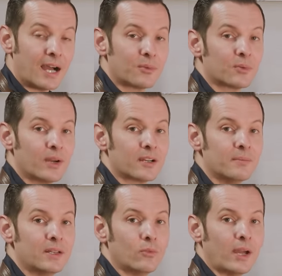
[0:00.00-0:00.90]
I would
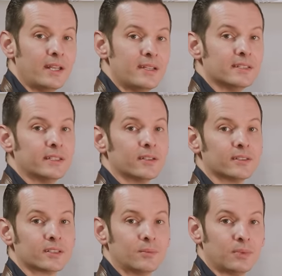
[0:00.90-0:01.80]
recommend waiting until
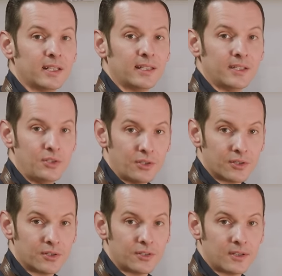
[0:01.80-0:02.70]
it's completely
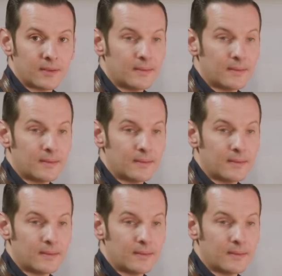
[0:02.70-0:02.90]
cured,